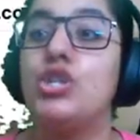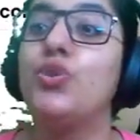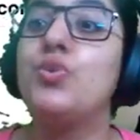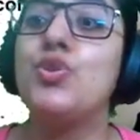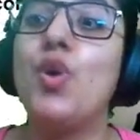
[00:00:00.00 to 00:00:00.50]

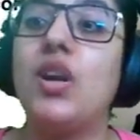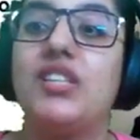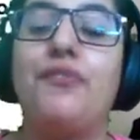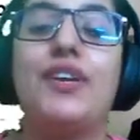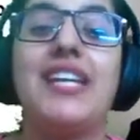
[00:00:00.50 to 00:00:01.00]
Do not
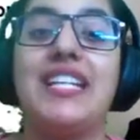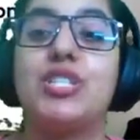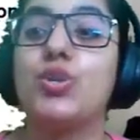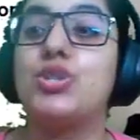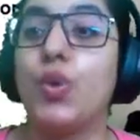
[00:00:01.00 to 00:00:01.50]
forget
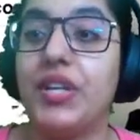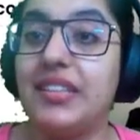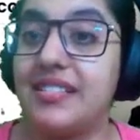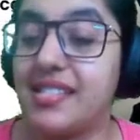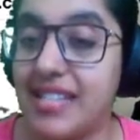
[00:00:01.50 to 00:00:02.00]
to join
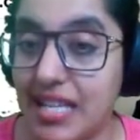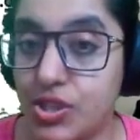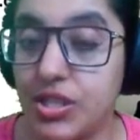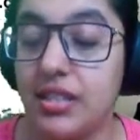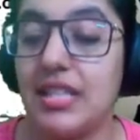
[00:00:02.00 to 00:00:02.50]
this
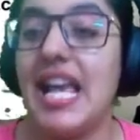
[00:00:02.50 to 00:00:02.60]
session,